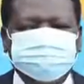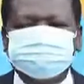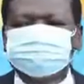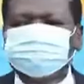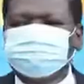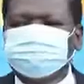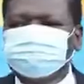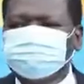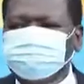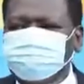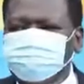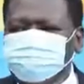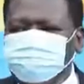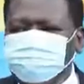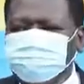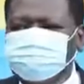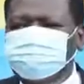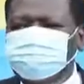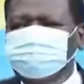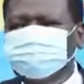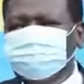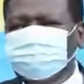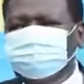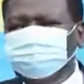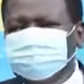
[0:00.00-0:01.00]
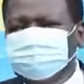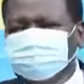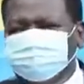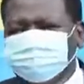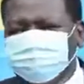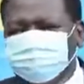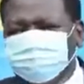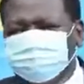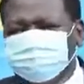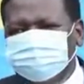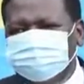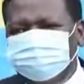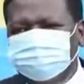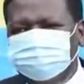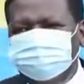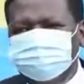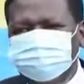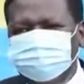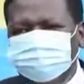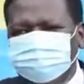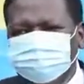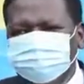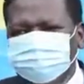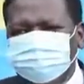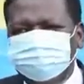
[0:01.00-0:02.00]
the situation as it is
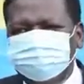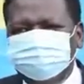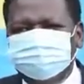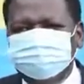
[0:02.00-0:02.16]
in